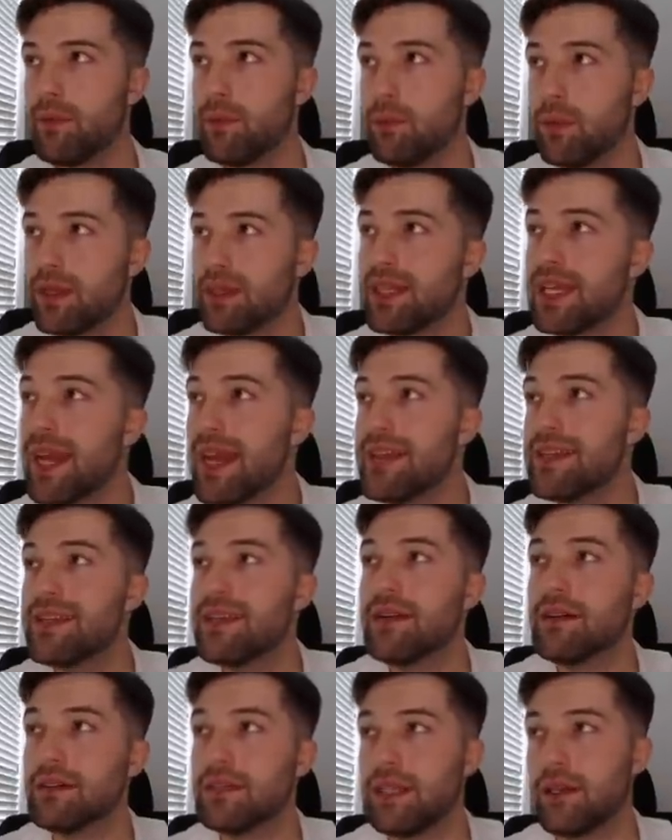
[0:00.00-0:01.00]
With the
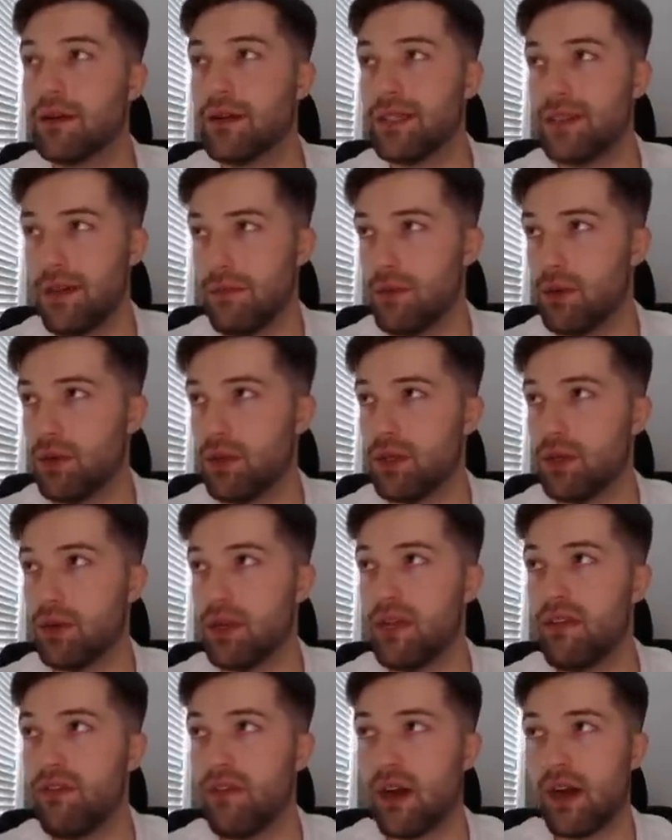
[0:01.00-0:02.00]
ACL tear, he's number
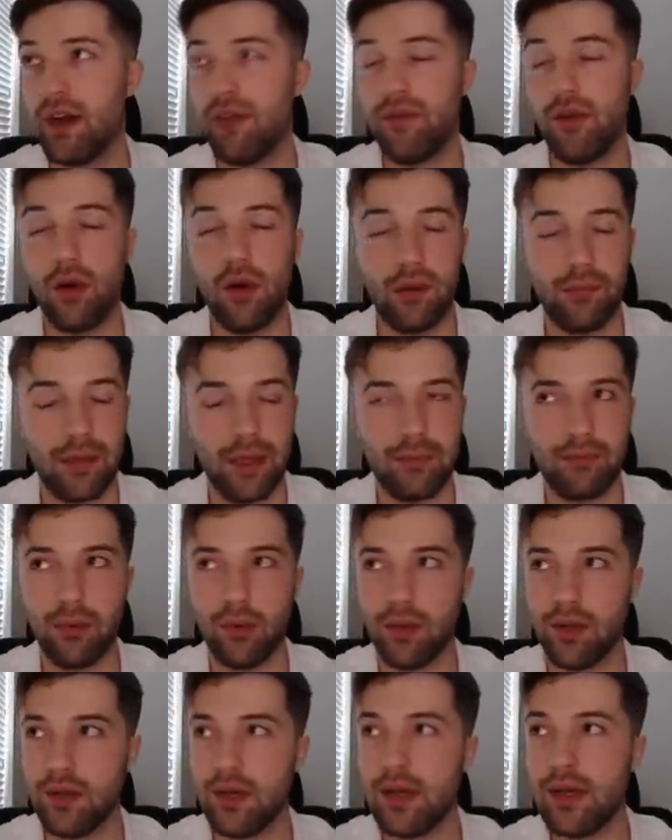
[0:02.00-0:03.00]
35 on my
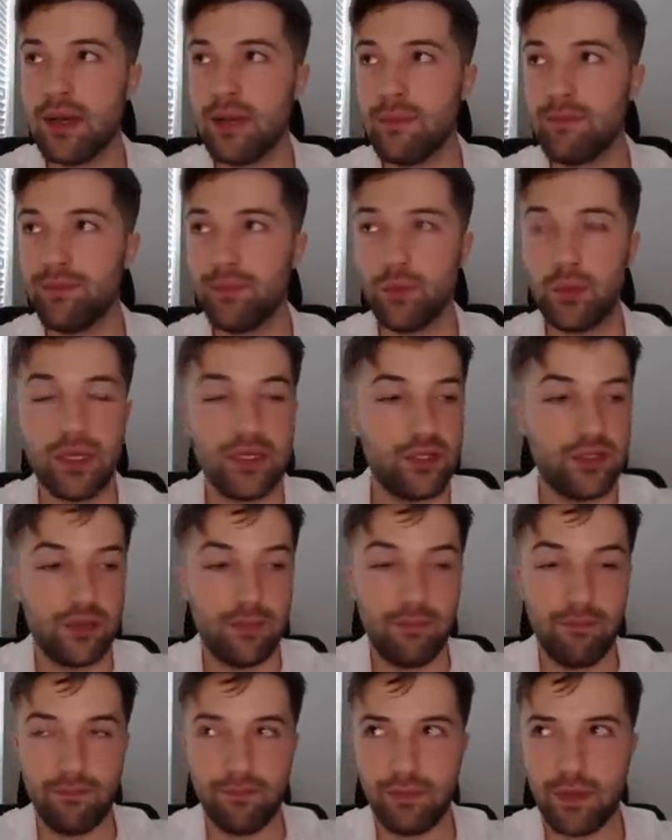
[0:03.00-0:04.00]
board,
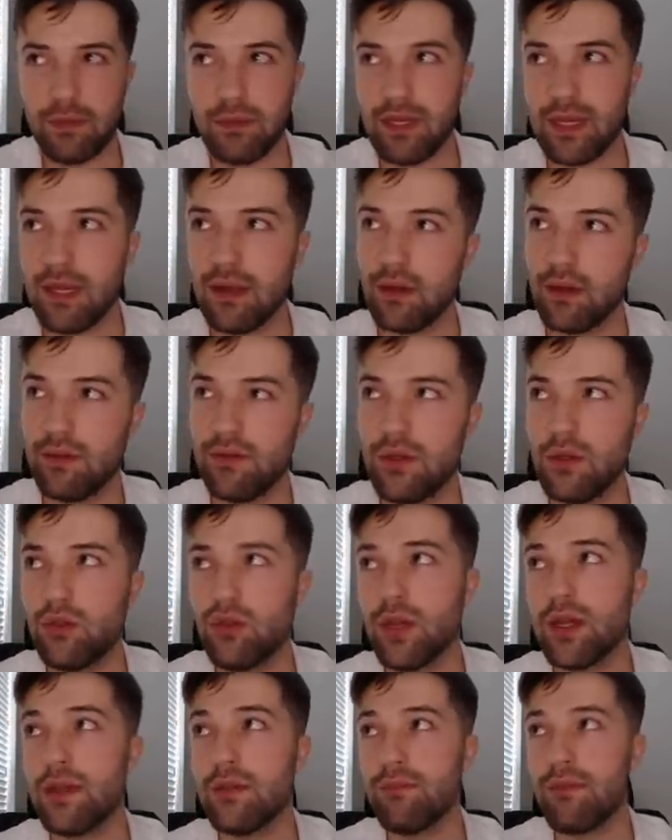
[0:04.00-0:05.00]
which, I mean, hell, if you
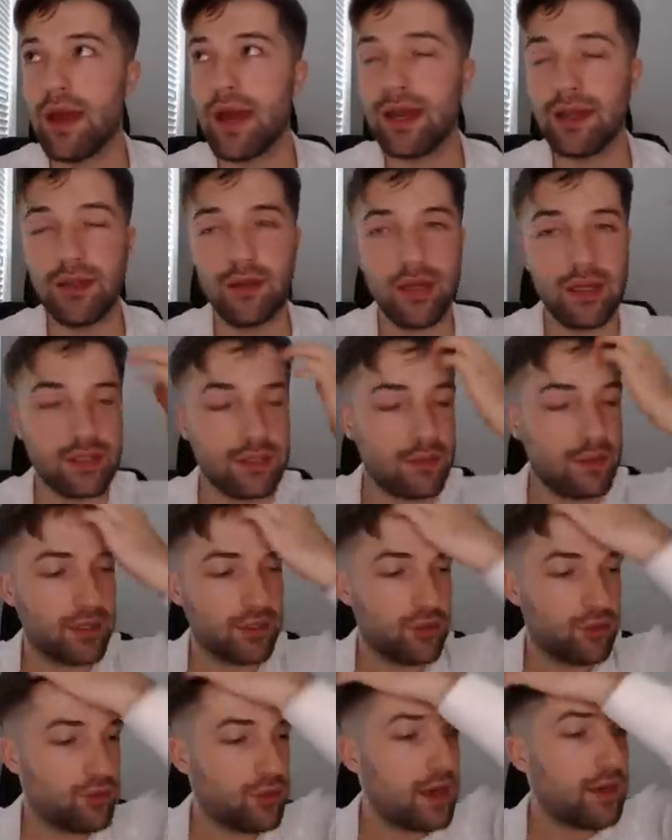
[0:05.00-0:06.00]
traded back, you got some
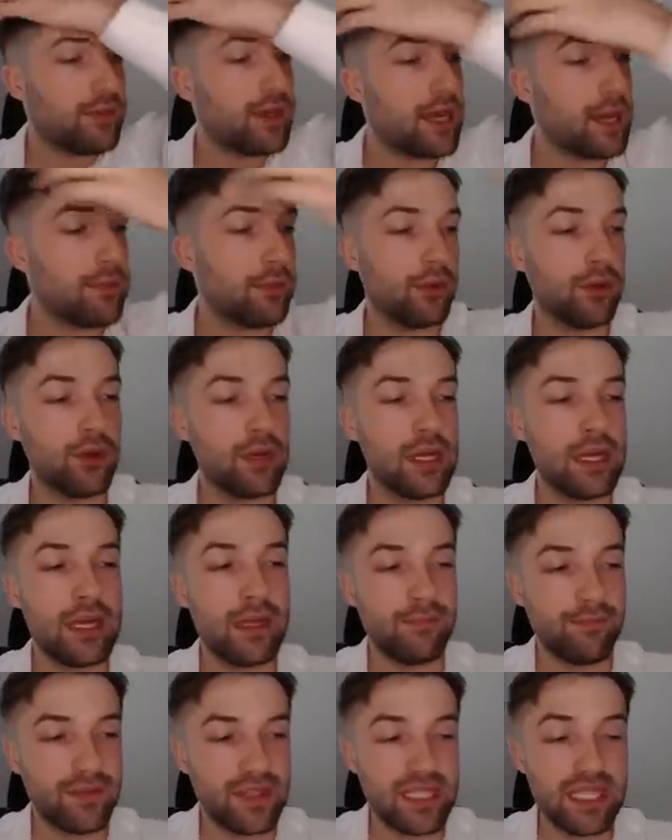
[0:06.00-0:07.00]
extra draft capital.
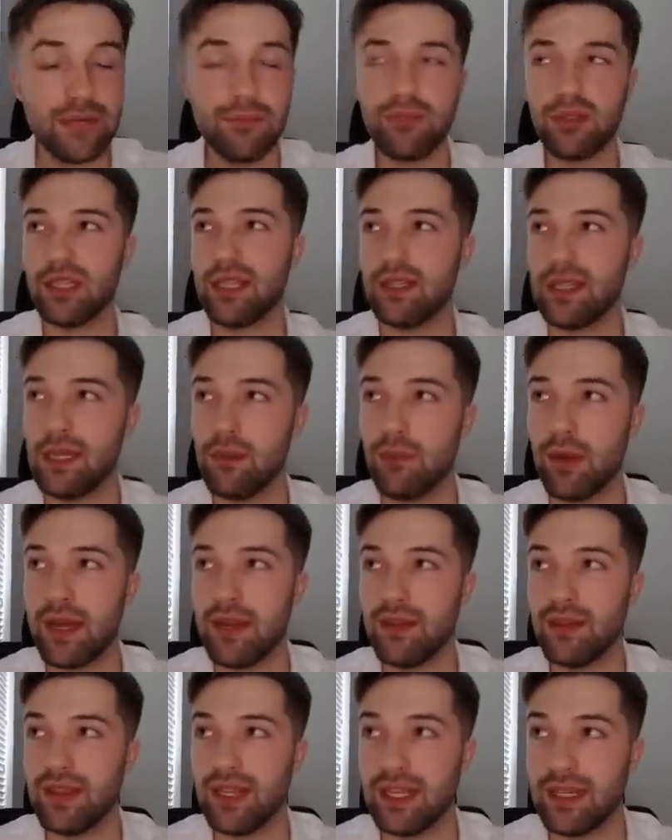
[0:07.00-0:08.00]
Seems like the
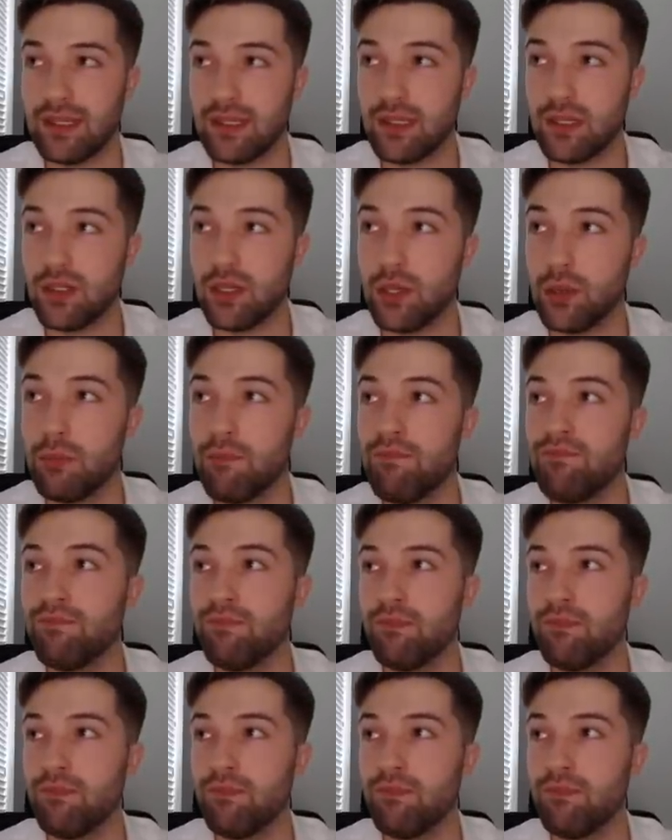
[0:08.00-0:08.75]
right thing to do.